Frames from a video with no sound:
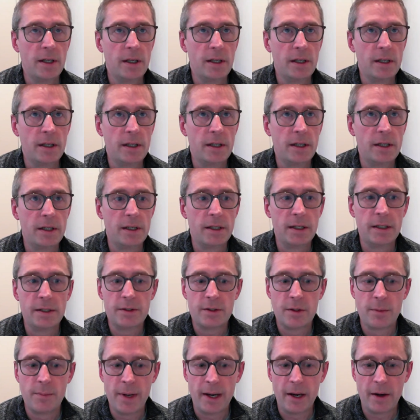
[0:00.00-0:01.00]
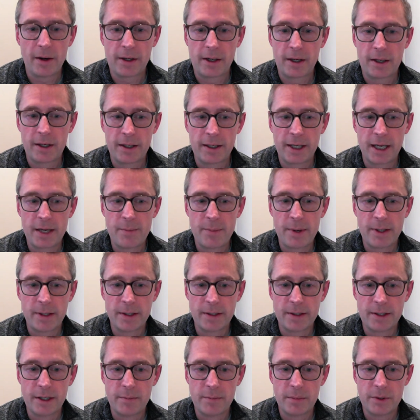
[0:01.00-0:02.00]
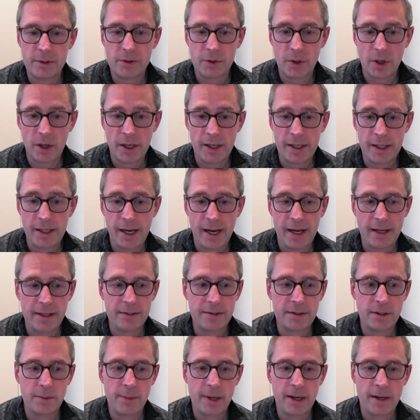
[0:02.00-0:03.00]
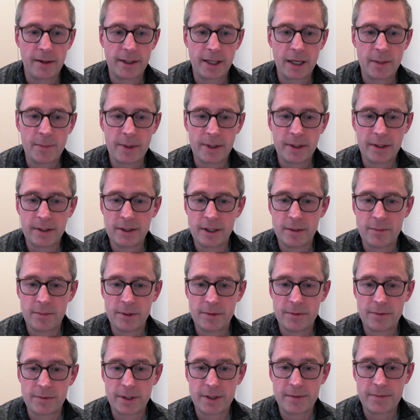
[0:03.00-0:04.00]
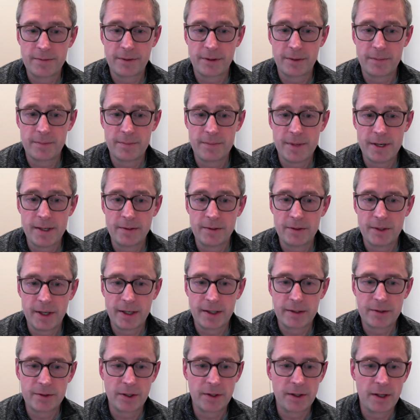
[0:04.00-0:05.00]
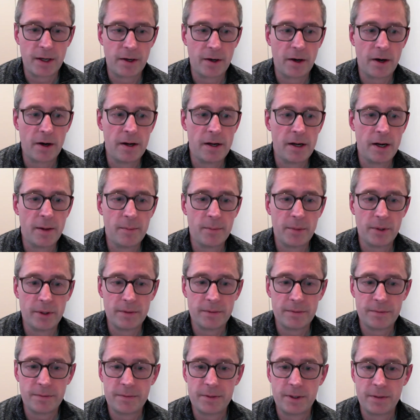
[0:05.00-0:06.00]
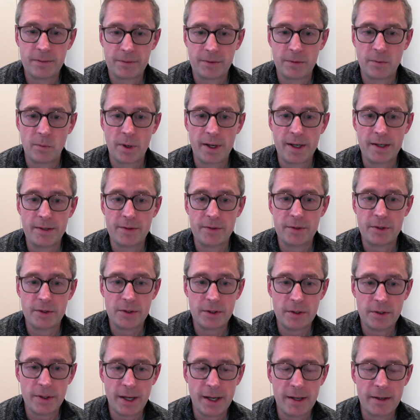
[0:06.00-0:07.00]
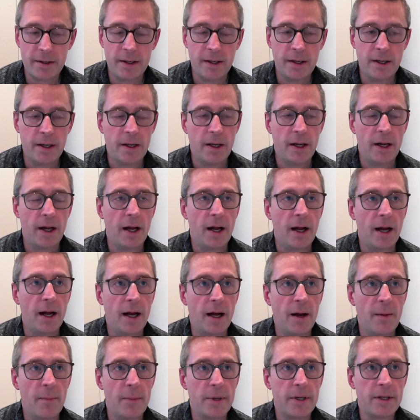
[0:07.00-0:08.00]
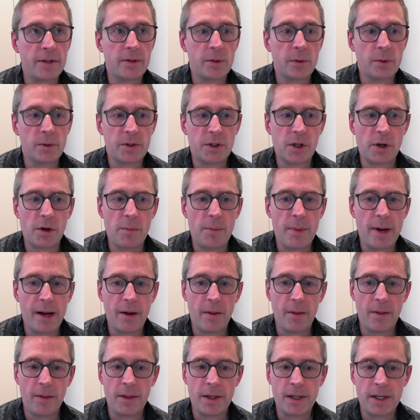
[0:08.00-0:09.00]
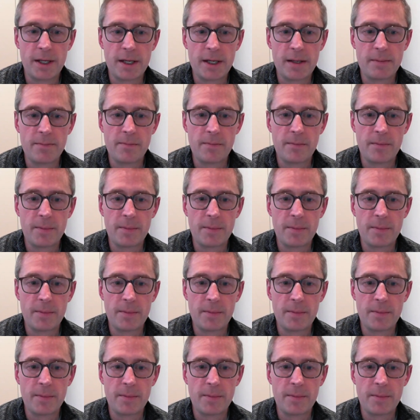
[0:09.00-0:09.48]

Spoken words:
it's about kind of keeping the timber dry, and it's about keeping the timber free from insects, and there are a number of different ways to do that. But it's also about the